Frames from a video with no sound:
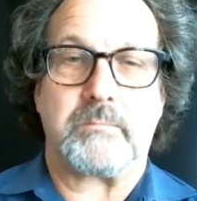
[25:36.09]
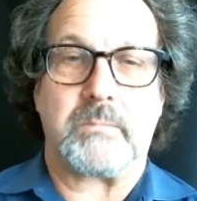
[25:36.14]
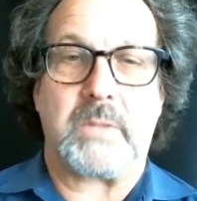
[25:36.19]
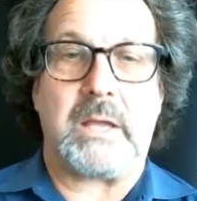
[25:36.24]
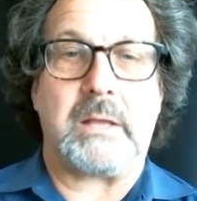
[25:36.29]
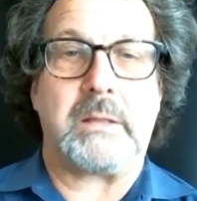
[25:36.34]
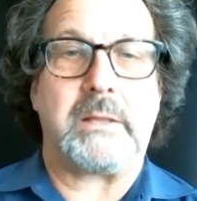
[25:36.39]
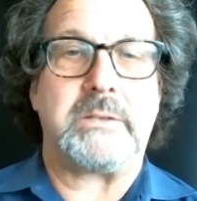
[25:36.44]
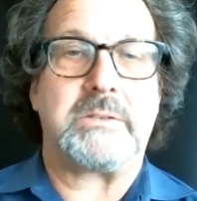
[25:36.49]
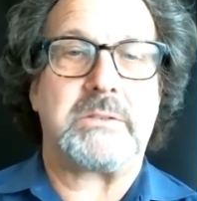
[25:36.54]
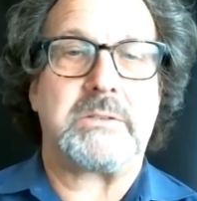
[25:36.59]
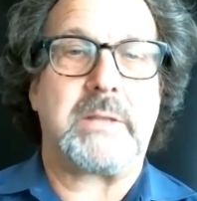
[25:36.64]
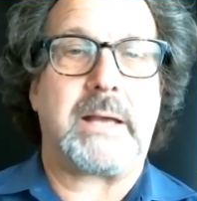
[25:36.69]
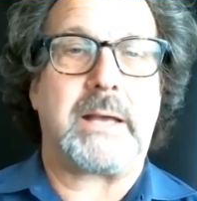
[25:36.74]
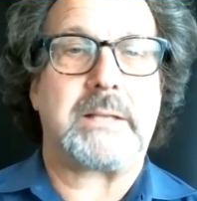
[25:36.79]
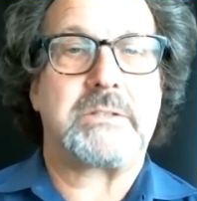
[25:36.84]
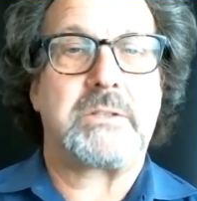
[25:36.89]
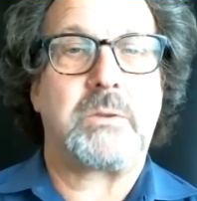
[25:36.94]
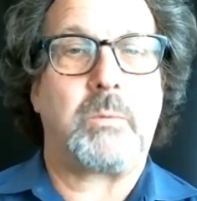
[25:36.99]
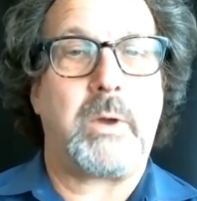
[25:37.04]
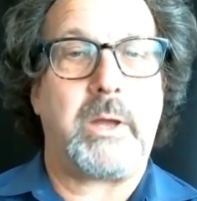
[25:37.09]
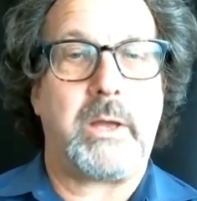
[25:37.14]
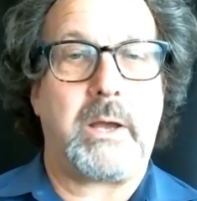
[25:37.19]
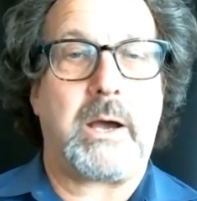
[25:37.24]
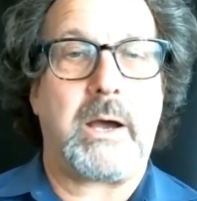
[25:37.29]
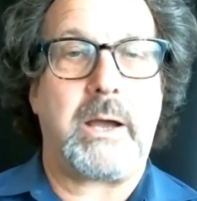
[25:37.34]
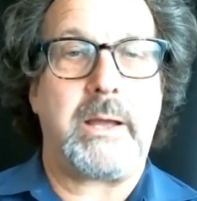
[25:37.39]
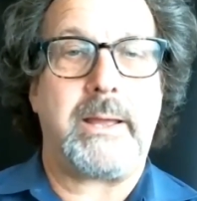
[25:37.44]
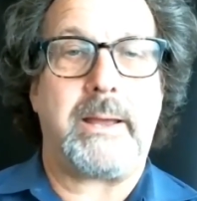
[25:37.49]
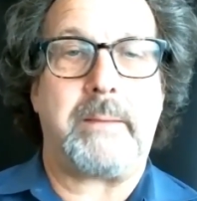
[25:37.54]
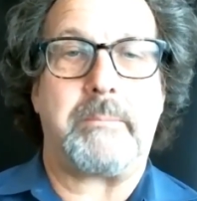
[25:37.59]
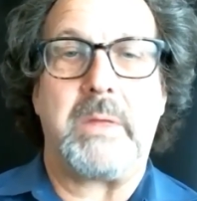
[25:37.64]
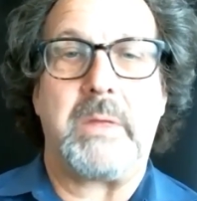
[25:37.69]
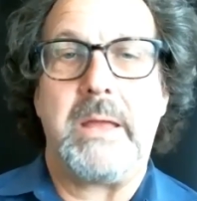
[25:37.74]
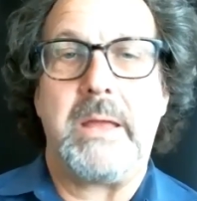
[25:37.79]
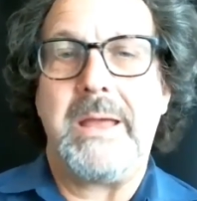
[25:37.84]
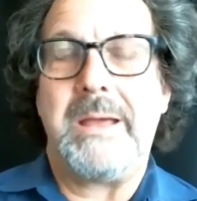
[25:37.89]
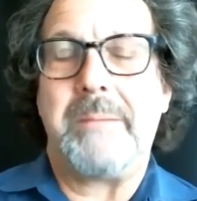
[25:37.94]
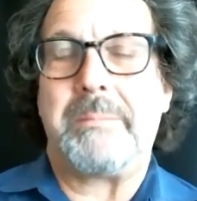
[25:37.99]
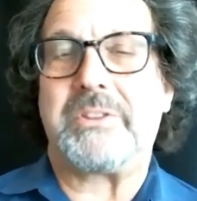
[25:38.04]
At least that's the way I am.
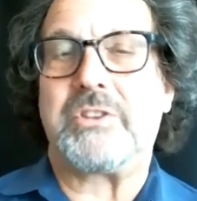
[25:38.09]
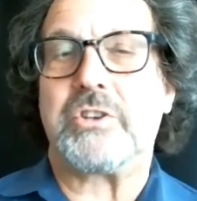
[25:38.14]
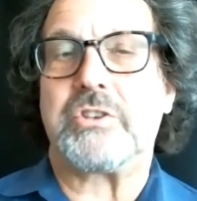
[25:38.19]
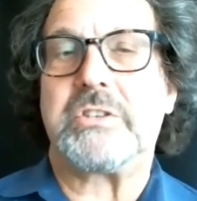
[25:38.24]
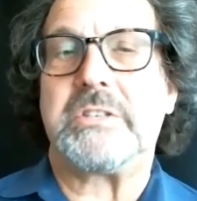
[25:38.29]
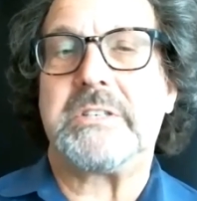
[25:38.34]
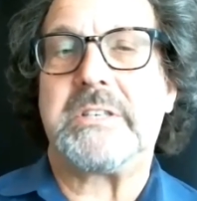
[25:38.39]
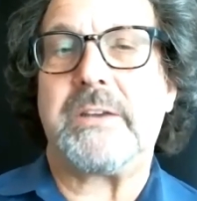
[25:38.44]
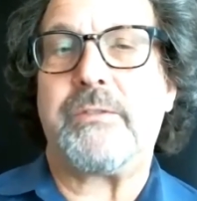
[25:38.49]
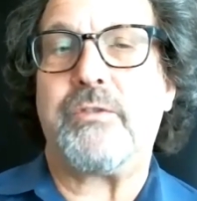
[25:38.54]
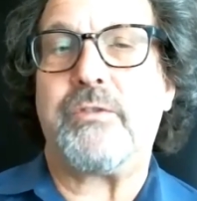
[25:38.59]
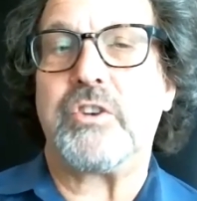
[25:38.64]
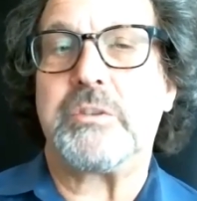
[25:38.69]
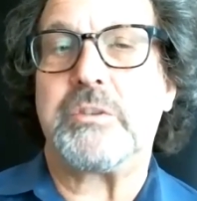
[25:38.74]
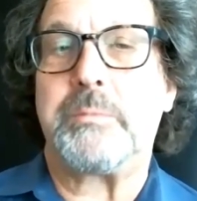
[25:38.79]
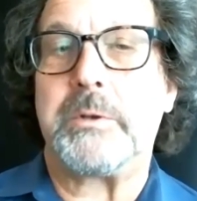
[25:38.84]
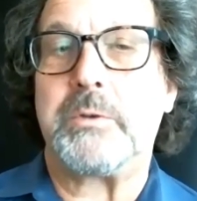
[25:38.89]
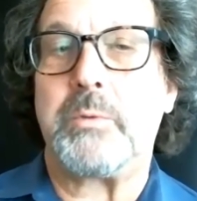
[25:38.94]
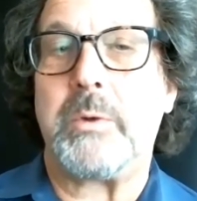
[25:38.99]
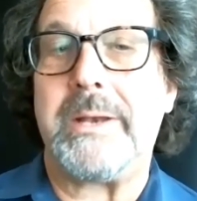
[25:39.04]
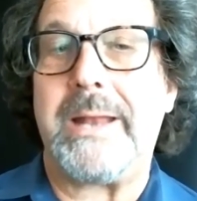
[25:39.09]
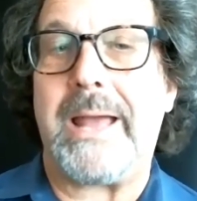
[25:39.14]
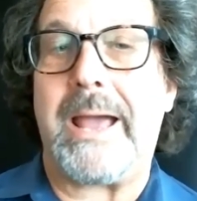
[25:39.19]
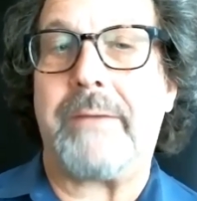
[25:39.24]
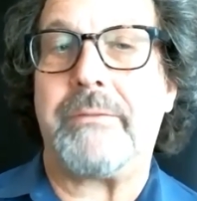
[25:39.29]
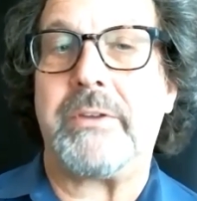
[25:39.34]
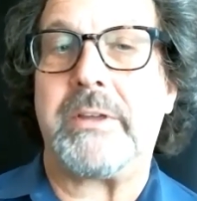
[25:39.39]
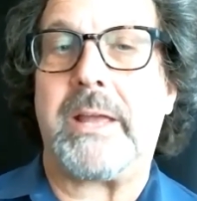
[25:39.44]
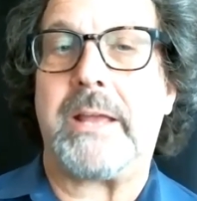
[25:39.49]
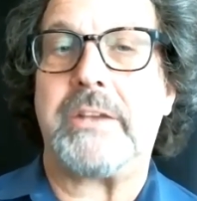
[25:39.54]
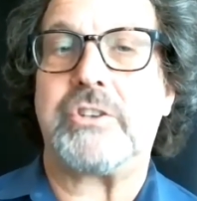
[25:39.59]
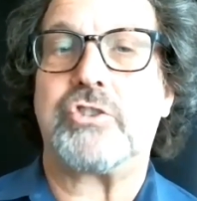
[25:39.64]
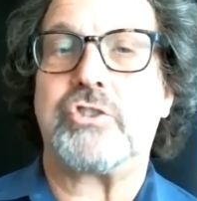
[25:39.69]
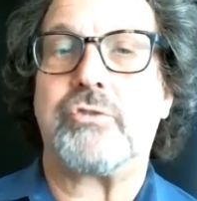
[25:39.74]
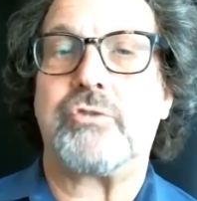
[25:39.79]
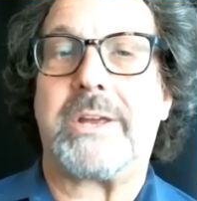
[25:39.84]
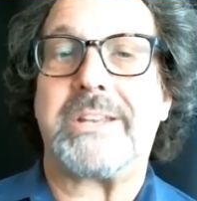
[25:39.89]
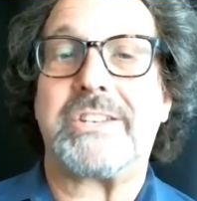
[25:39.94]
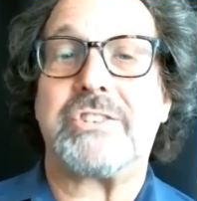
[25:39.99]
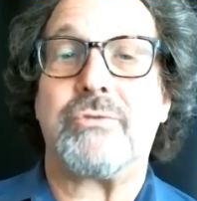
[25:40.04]
But there's a difference between having a
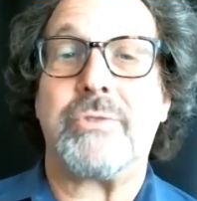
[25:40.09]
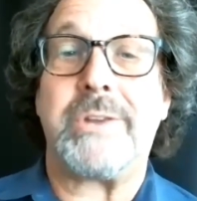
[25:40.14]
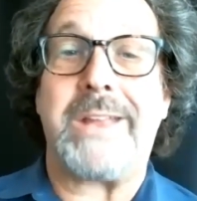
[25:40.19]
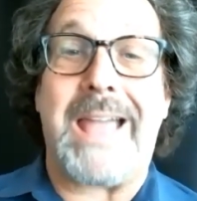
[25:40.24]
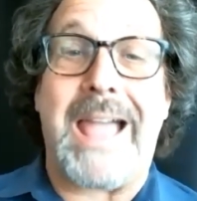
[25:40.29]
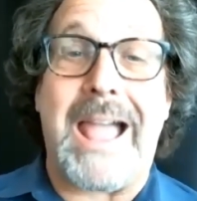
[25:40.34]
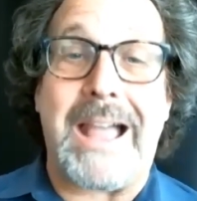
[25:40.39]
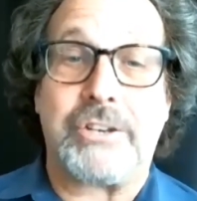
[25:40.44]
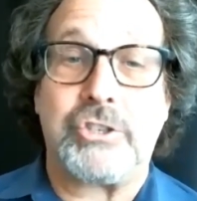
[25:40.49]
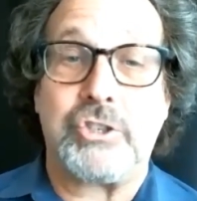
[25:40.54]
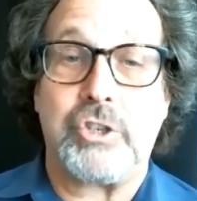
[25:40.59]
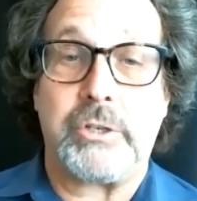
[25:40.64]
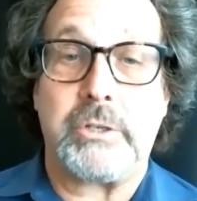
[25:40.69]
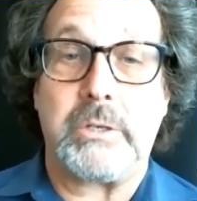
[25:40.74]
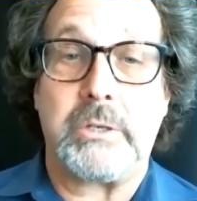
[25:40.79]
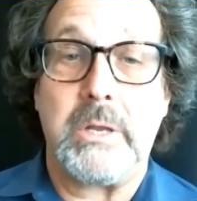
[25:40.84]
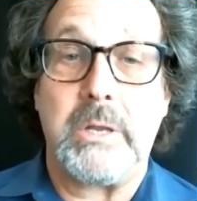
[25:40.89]
stress reaction